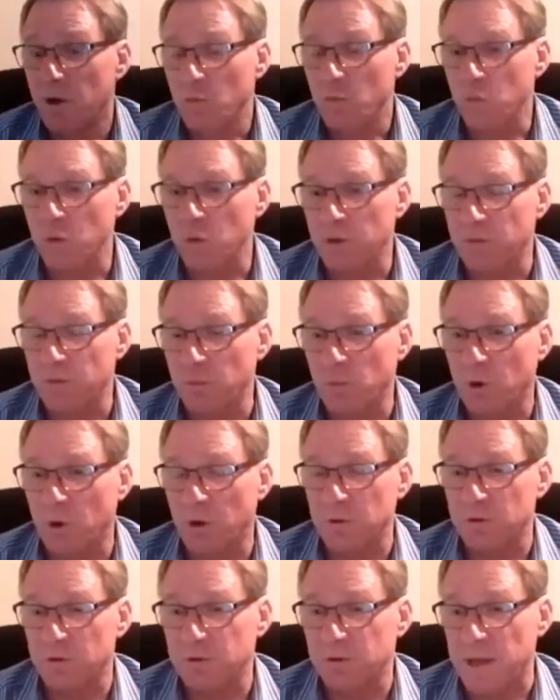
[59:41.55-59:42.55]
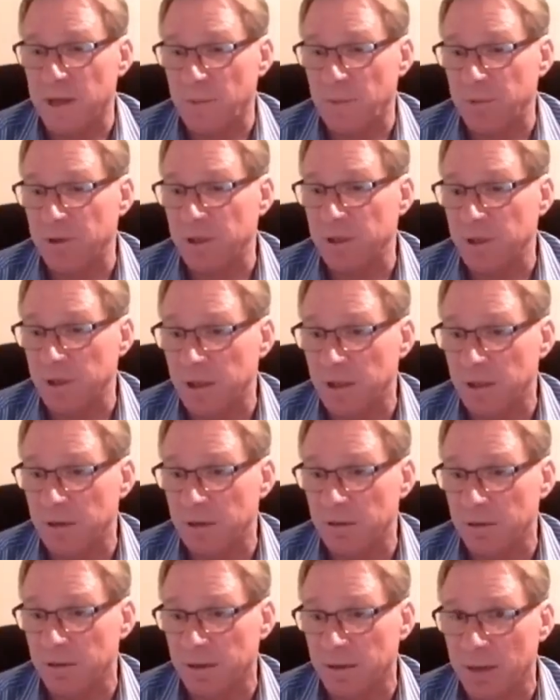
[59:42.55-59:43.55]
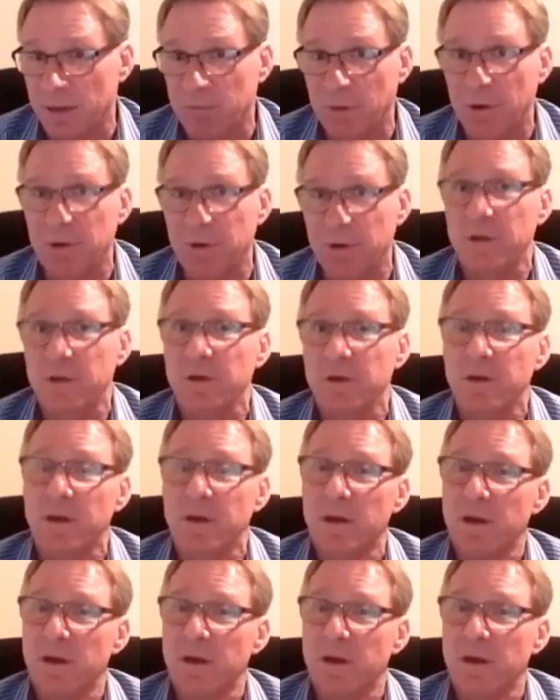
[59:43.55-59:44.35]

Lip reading: with what's happening in Cambodia,